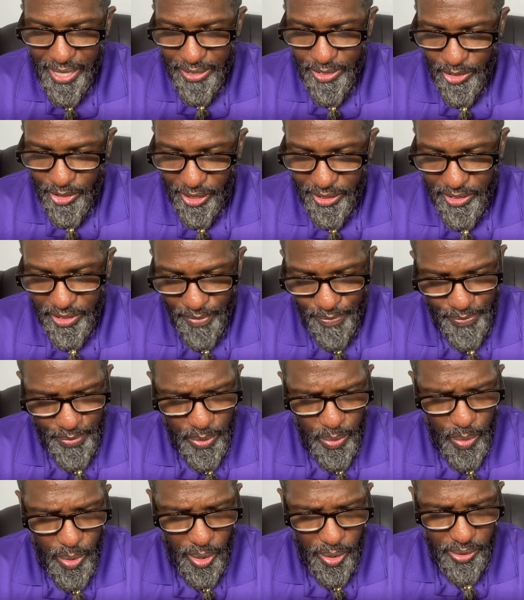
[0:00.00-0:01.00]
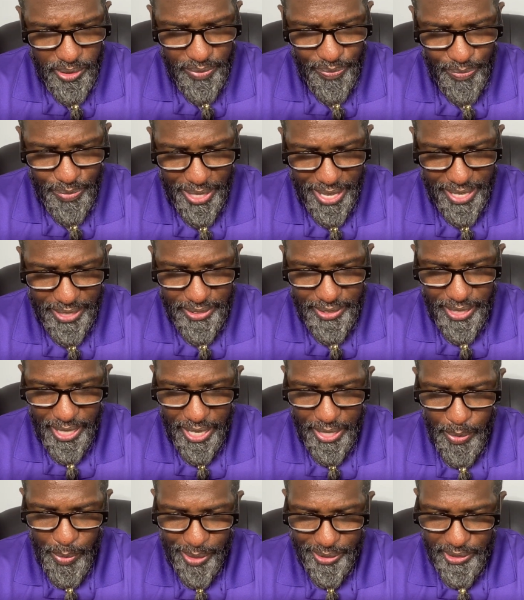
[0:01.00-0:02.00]
Just a few words of thanks to
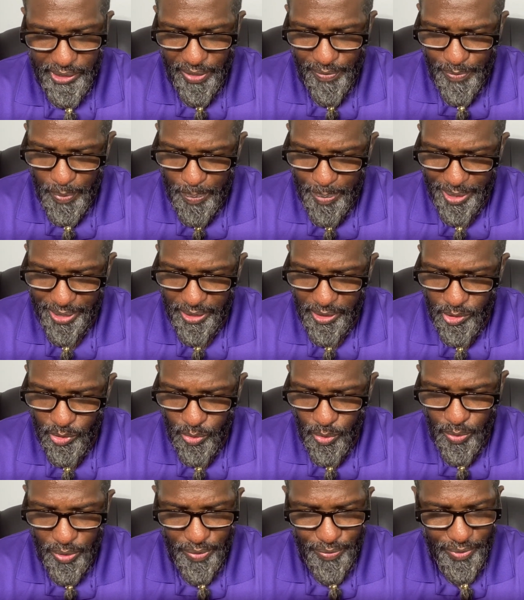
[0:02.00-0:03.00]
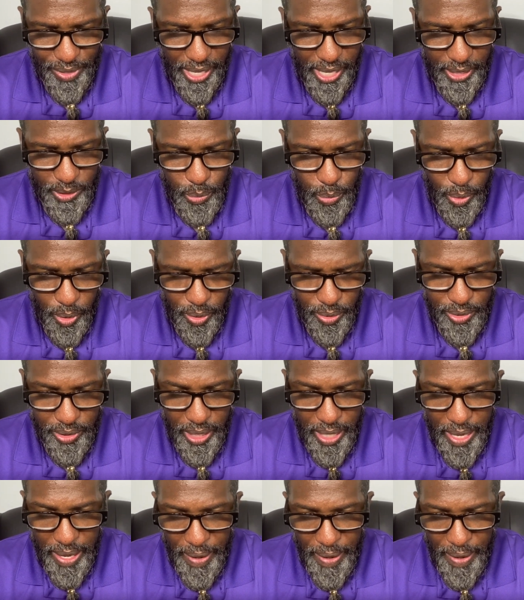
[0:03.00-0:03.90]
IUIC for bringing the truth of God's words.